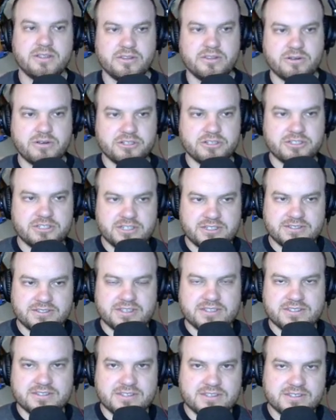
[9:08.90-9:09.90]
The question
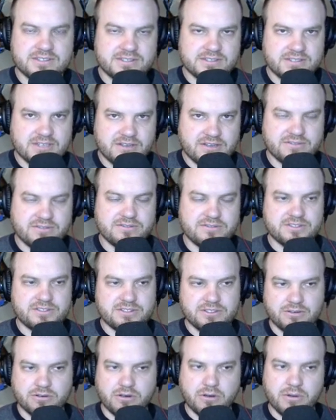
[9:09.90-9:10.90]
is this stuff
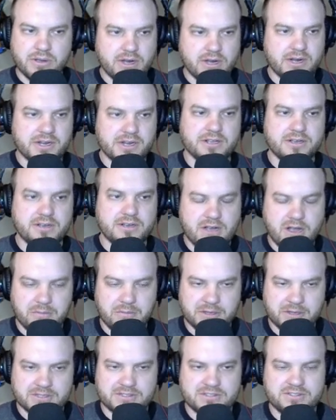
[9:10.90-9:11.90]
still going on in
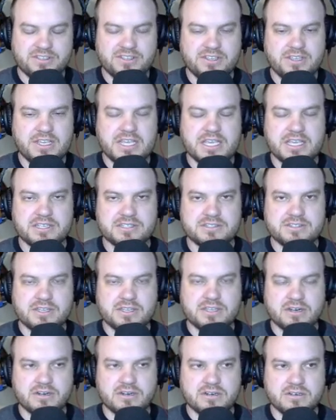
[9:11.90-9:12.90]
comics? Is
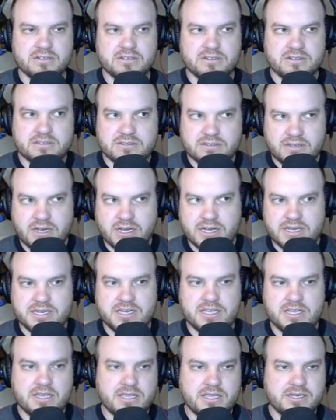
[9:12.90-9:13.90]
there a
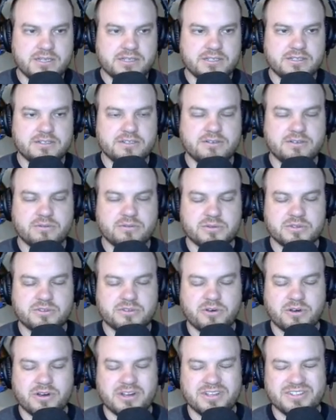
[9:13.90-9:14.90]
need, was
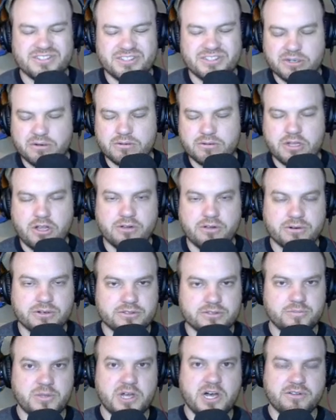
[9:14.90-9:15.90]
there a zero
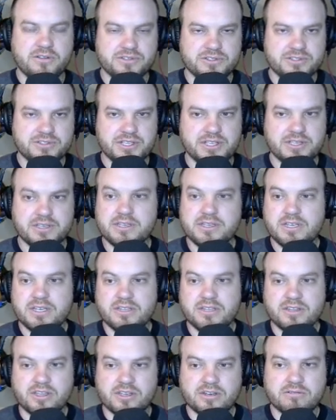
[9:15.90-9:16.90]
tolerance policy
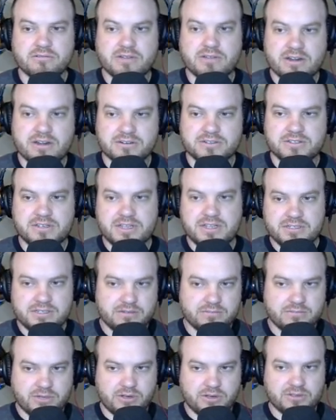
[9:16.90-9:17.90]
that creators need
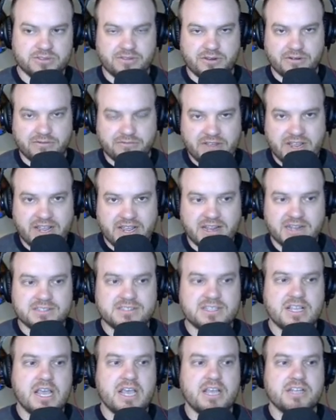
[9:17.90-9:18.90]
to impose on their
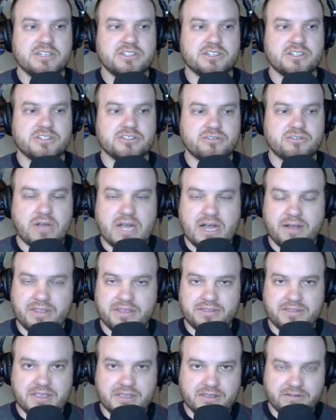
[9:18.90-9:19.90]
fans to control how
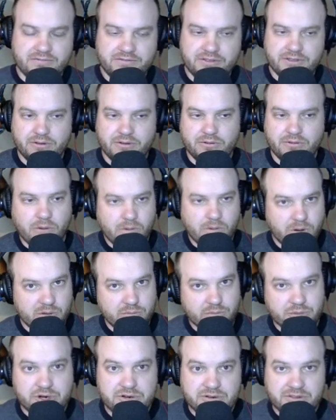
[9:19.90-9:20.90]
they think and feel or
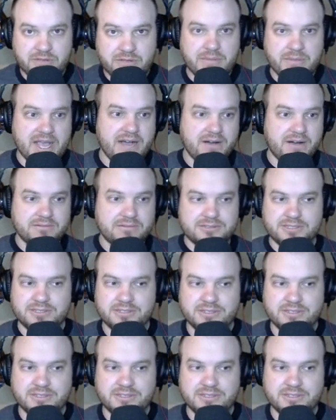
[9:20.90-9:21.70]
boot them out